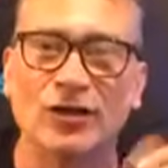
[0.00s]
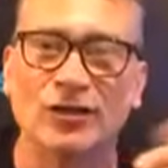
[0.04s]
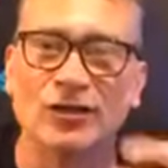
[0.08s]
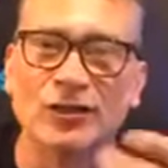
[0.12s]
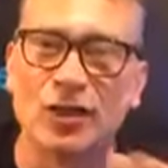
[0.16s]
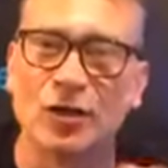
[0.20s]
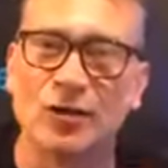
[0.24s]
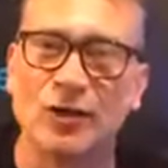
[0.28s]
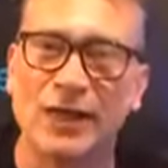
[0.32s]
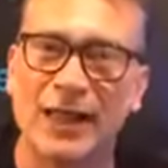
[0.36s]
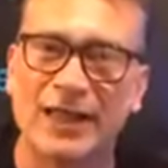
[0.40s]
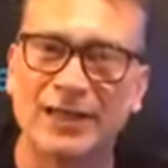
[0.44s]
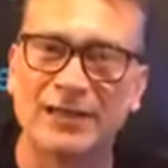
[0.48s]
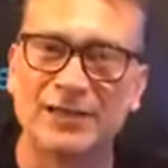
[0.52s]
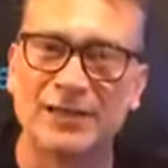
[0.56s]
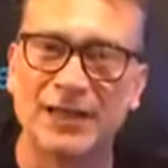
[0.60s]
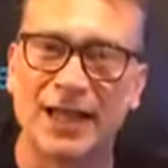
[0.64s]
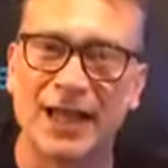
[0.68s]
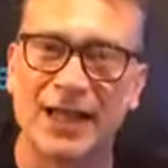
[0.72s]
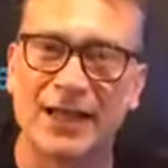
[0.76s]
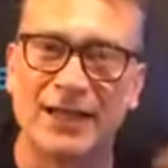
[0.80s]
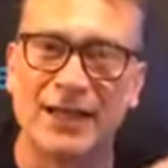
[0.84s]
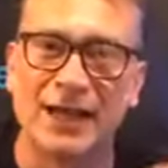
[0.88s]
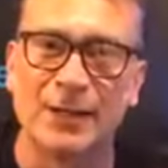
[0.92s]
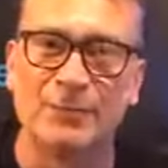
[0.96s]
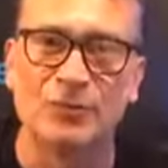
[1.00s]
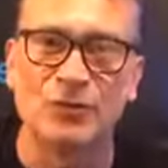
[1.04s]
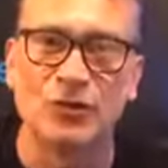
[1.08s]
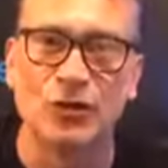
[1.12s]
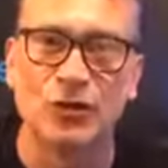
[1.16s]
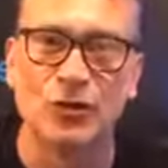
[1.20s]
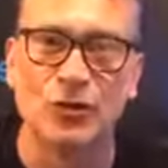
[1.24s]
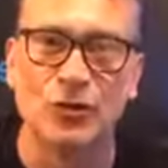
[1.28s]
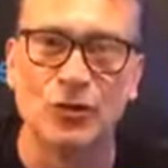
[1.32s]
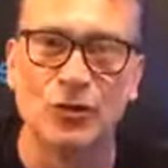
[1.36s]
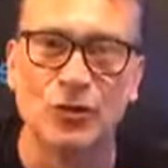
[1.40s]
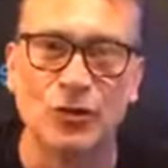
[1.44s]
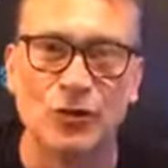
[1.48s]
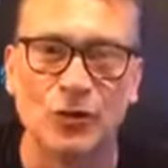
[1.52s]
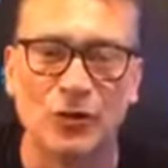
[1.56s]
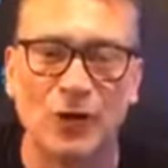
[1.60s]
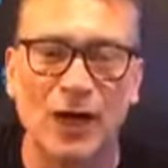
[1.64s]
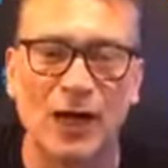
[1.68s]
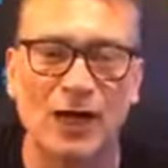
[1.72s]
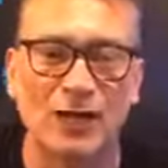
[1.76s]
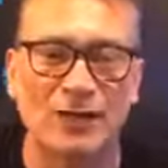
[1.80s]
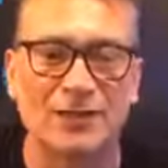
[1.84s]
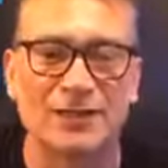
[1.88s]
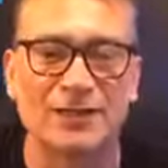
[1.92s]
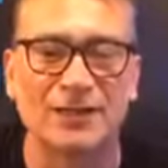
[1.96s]
so they stand up to
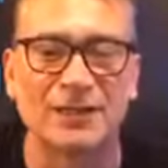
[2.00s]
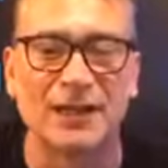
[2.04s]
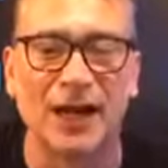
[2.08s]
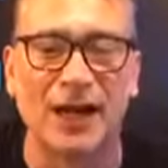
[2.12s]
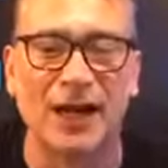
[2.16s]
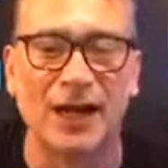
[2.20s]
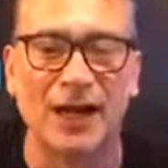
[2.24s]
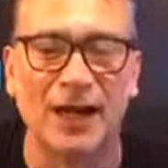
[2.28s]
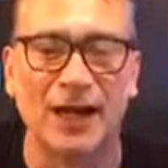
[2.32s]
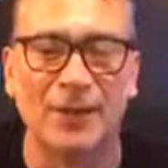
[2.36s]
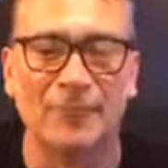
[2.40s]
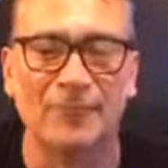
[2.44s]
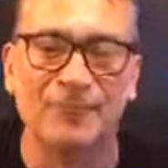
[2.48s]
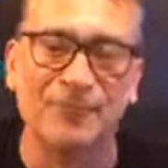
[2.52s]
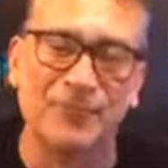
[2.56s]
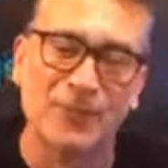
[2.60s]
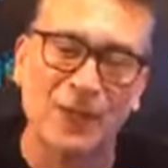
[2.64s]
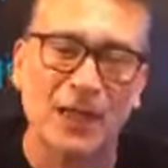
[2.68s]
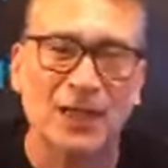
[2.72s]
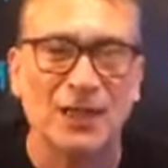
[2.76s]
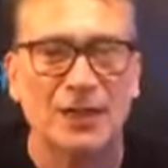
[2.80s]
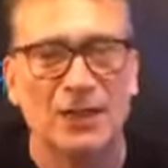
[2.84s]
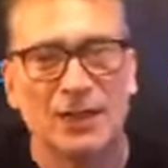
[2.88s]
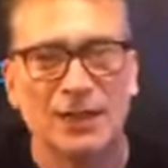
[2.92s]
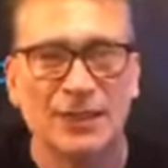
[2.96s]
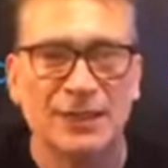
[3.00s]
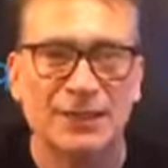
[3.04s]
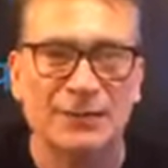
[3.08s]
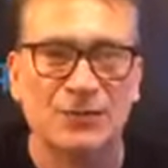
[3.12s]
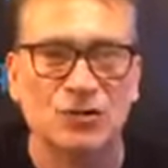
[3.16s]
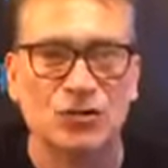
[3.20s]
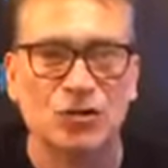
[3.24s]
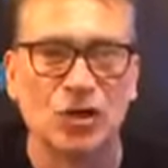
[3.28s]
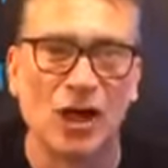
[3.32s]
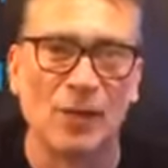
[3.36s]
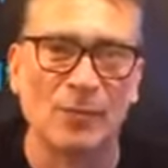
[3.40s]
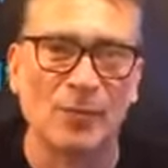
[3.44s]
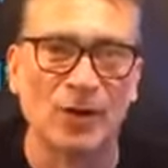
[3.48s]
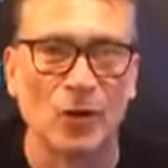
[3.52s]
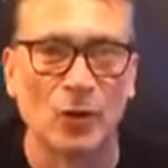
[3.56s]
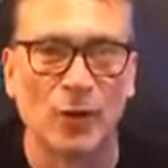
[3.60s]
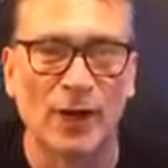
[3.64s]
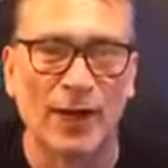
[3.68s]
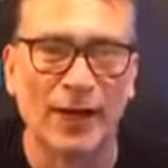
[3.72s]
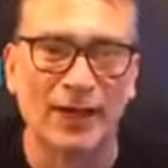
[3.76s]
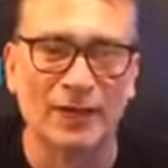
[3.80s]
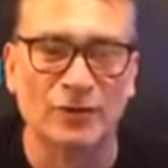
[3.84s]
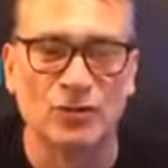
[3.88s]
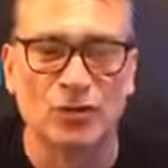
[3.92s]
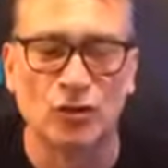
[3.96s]
us chomping
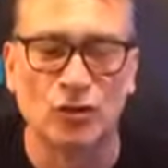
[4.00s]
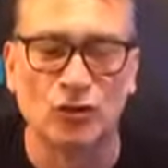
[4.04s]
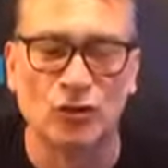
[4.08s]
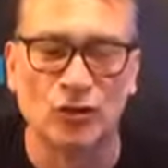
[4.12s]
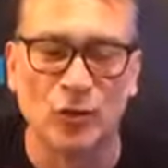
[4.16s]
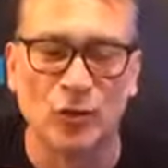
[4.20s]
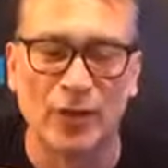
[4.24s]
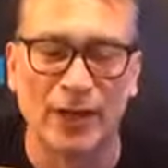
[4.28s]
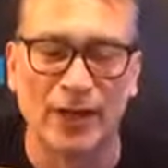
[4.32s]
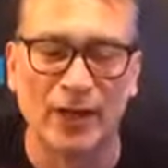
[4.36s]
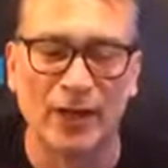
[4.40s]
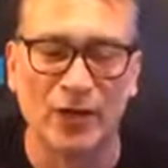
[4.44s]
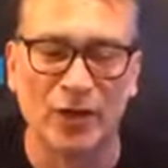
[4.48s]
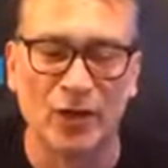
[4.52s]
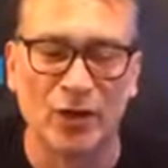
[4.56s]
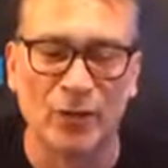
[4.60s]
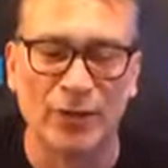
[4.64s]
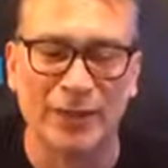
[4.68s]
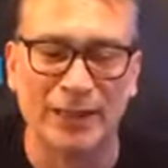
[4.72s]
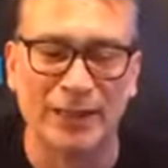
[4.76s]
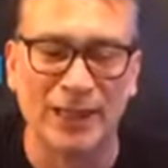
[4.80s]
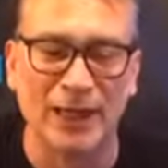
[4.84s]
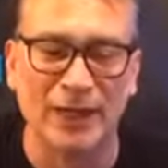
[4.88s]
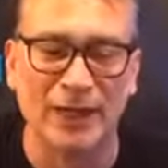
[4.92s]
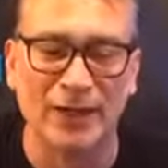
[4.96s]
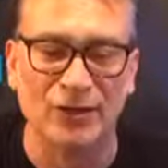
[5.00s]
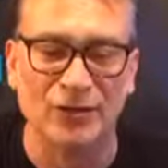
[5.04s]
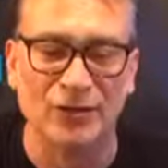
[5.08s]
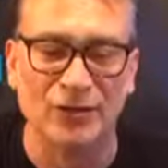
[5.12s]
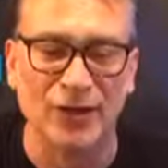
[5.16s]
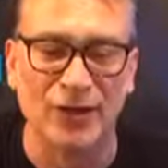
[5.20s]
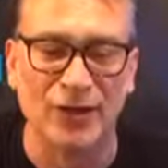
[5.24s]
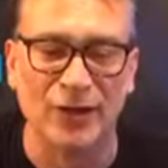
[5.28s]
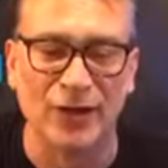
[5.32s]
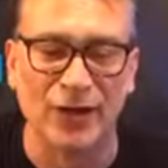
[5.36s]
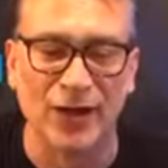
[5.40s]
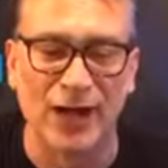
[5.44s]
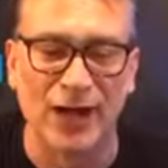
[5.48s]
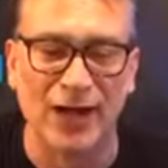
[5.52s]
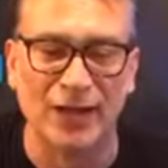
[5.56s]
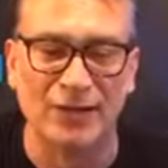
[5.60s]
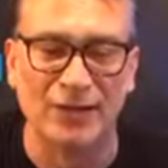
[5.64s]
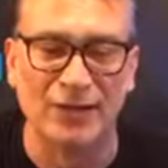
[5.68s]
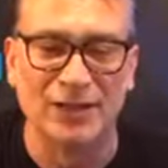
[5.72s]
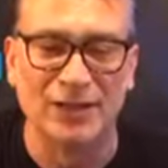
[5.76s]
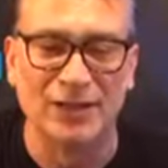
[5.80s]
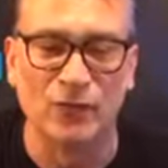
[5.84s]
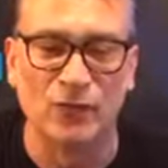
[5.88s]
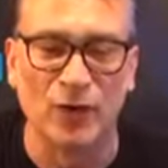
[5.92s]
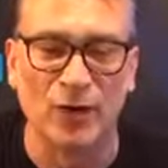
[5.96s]
away and chewing away on our regulators on our
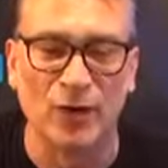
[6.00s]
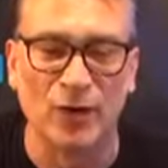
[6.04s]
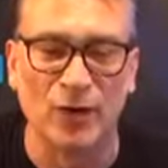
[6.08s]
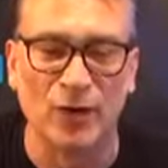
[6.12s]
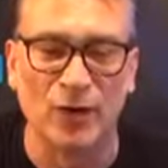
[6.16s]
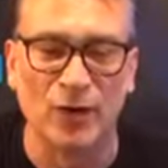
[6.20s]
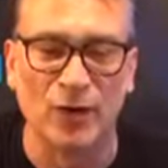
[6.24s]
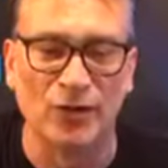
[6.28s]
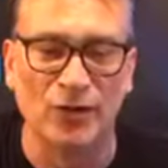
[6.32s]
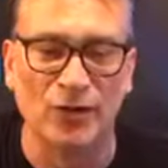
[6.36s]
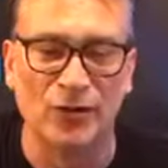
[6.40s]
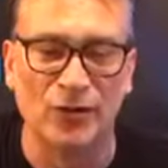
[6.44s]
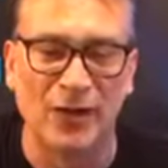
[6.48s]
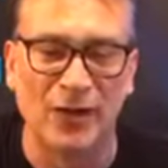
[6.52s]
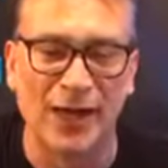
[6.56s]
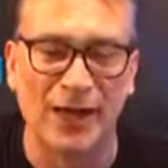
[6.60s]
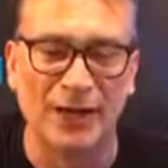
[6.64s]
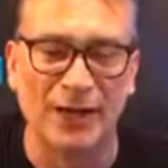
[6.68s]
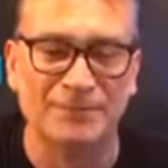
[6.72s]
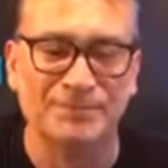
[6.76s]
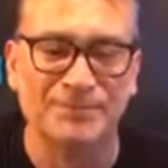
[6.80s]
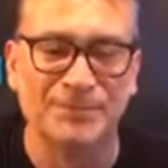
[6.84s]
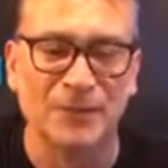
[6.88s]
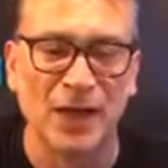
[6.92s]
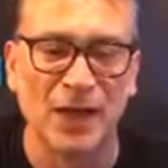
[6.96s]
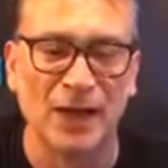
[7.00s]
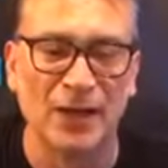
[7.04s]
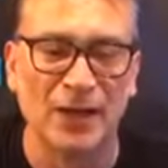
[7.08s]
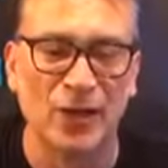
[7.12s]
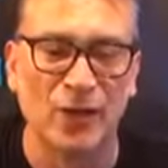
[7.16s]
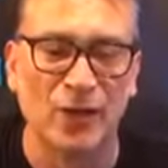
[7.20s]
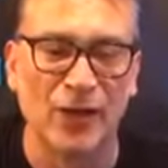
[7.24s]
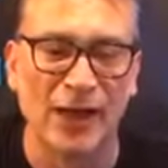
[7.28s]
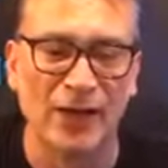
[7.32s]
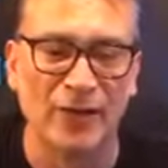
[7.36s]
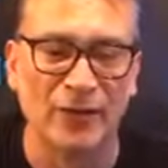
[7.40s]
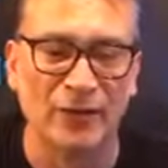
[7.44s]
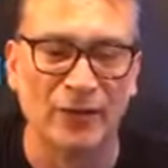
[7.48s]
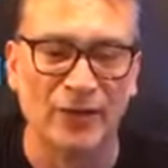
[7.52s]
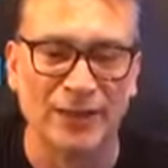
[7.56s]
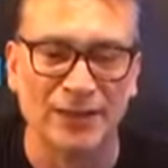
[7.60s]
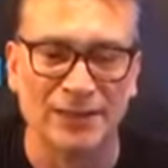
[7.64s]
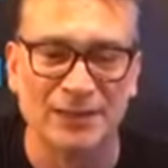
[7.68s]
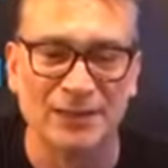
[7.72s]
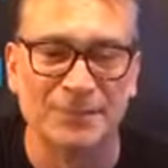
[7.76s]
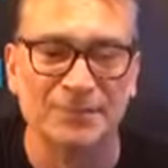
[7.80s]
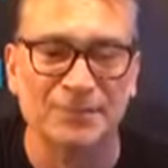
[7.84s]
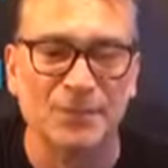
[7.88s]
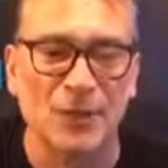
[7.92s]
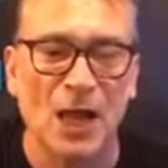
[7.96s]
dives, if we're prone to do that. I know Heather
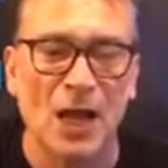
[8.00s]
is.